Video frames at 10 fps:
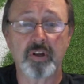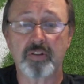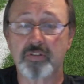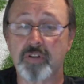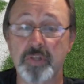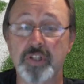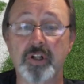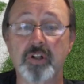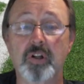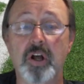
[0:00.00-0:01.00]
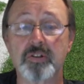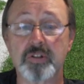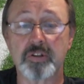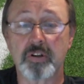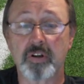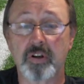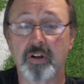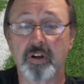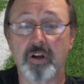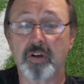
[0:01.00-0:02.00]
some in the clutch,
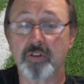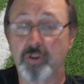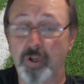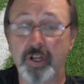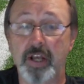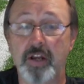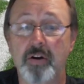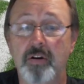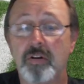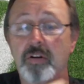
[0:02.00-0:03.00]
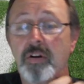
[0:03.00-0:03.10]
uh, good hitter.